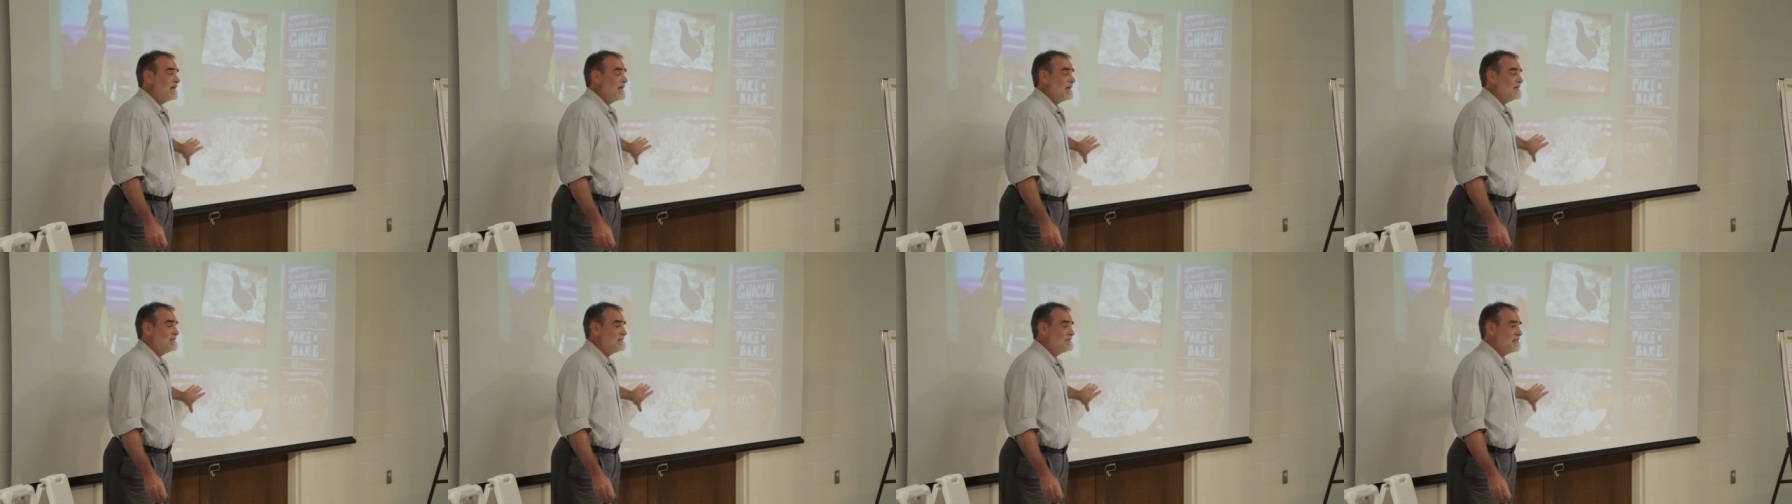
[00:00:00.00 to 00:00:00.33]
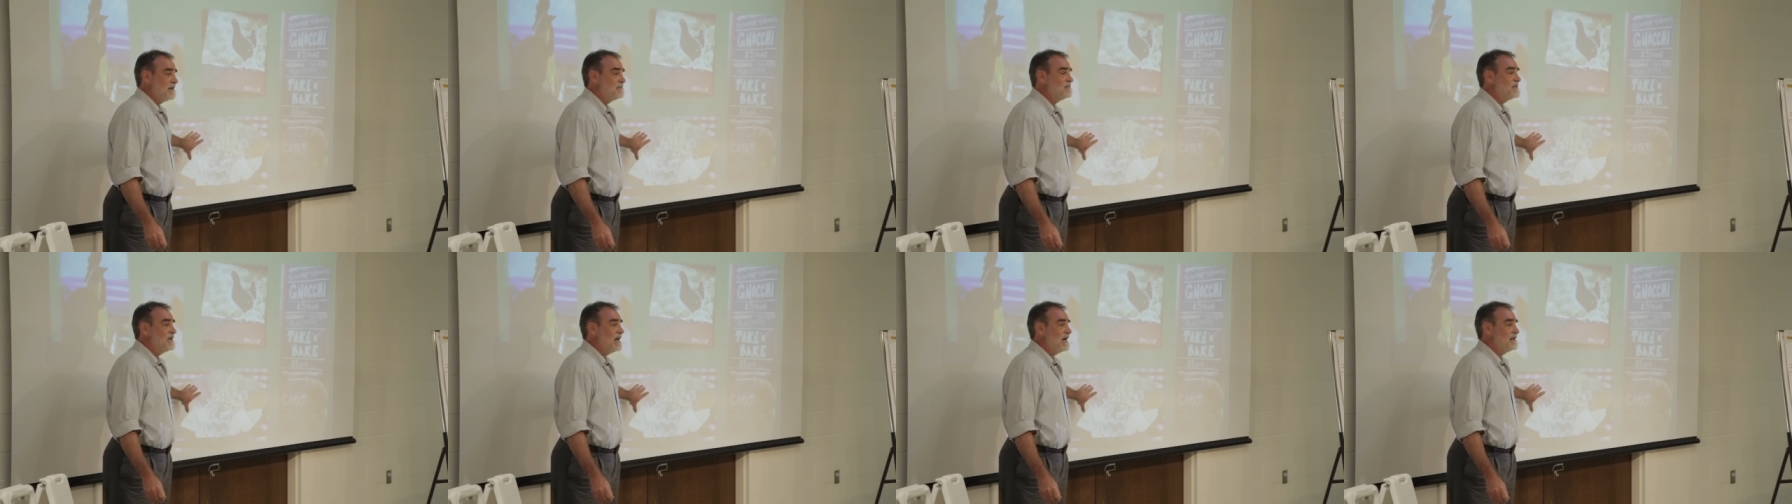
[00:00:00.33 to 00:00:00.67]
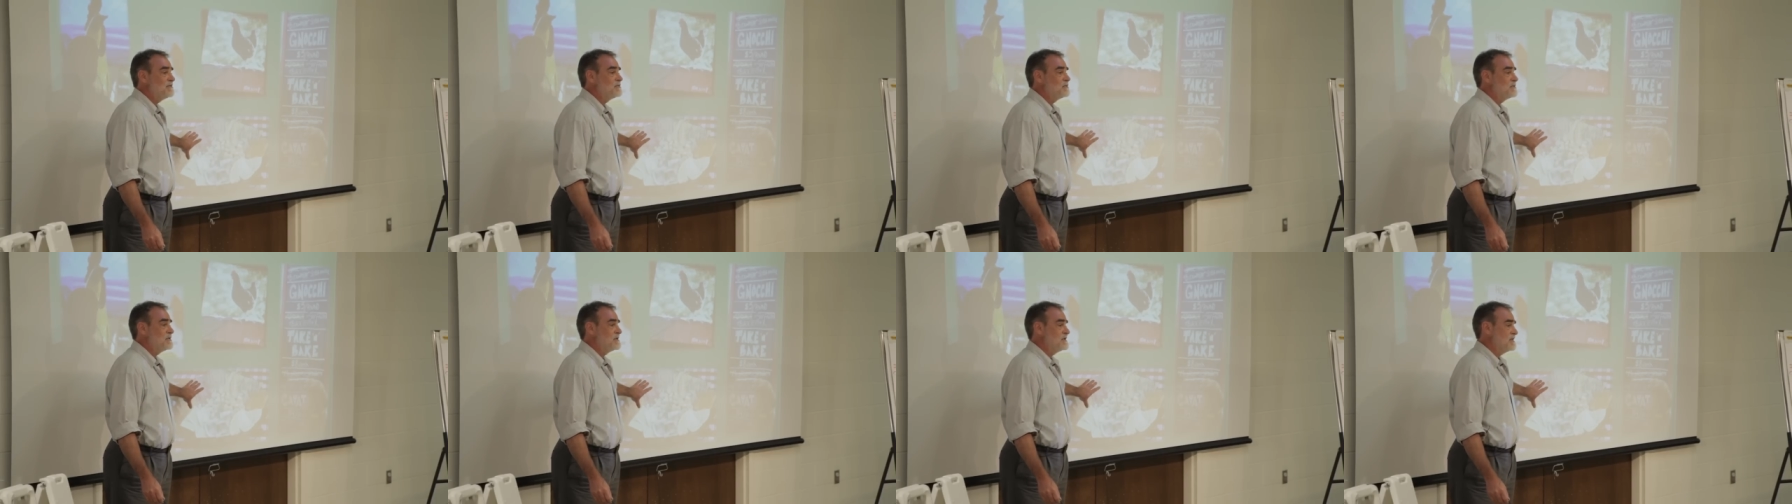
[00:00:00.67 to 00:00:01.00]
And
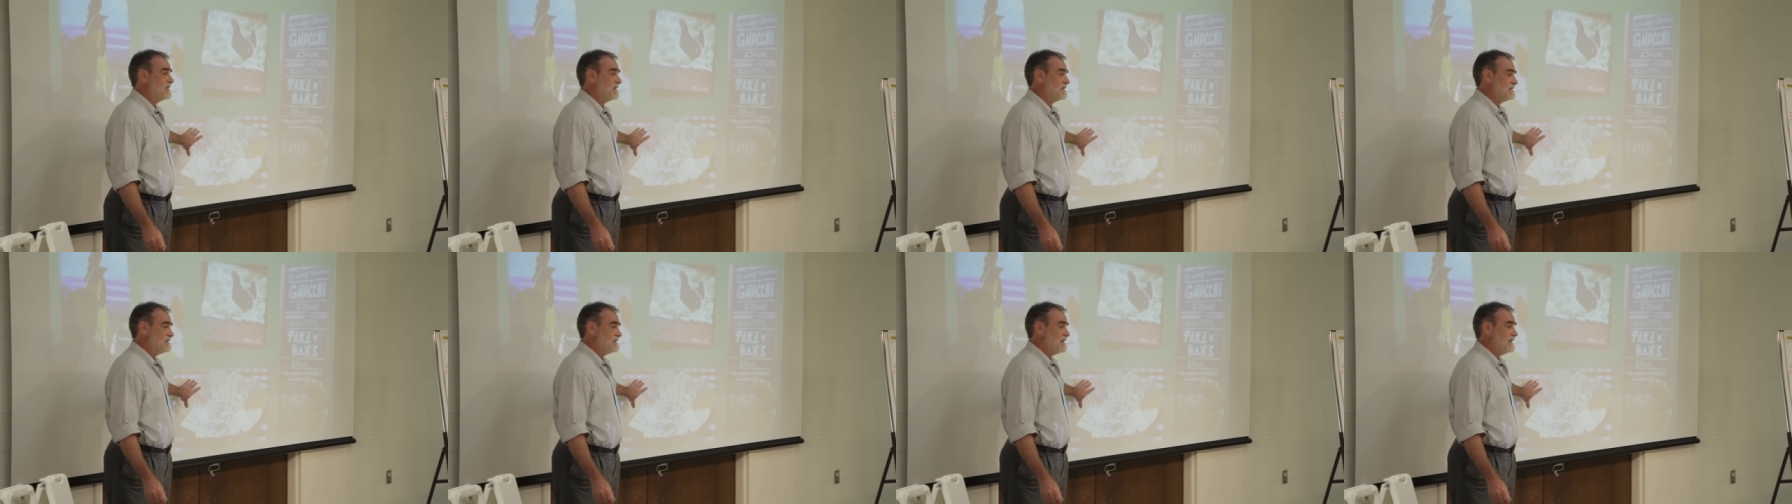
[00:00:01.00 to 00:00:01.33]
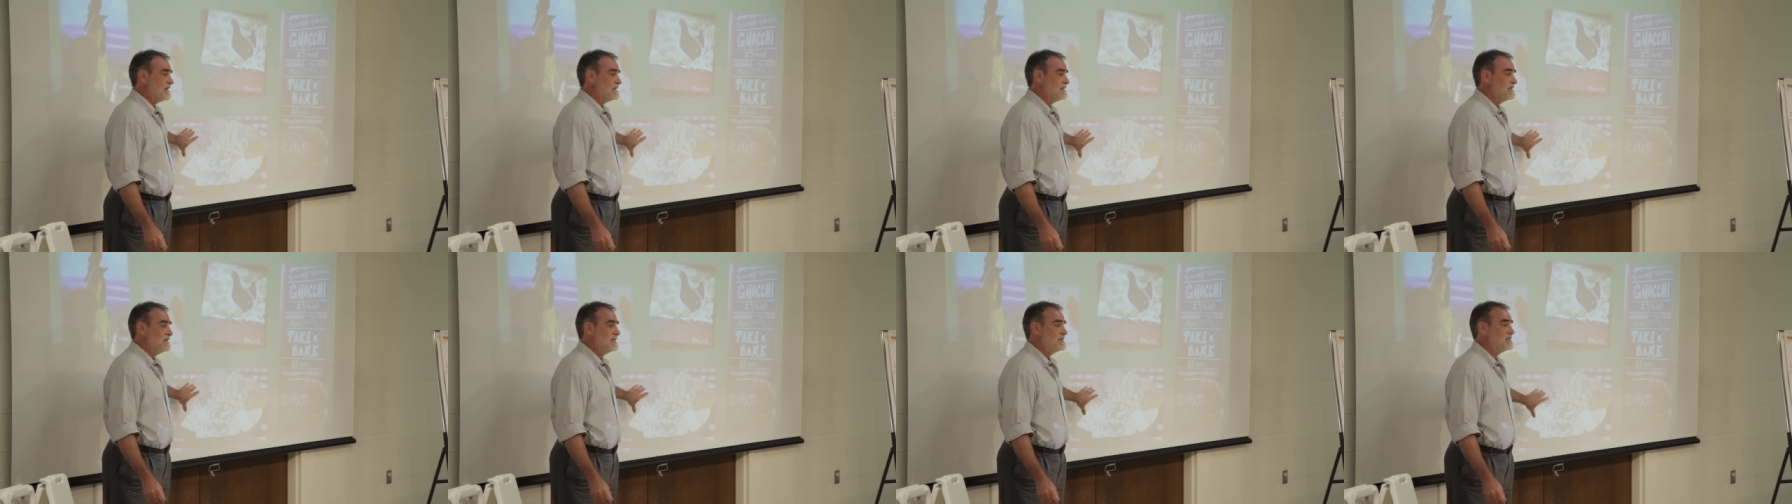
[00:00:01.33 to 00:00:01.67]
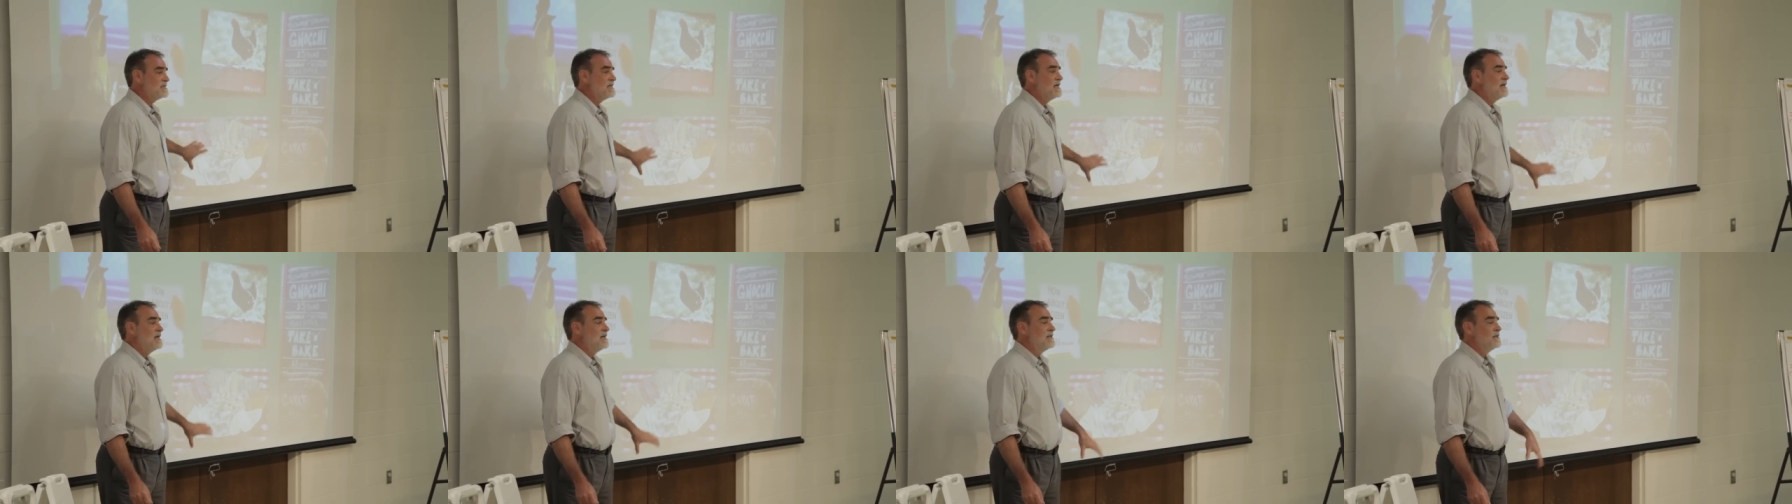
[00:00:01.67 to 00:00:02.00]
sometimes with things like this,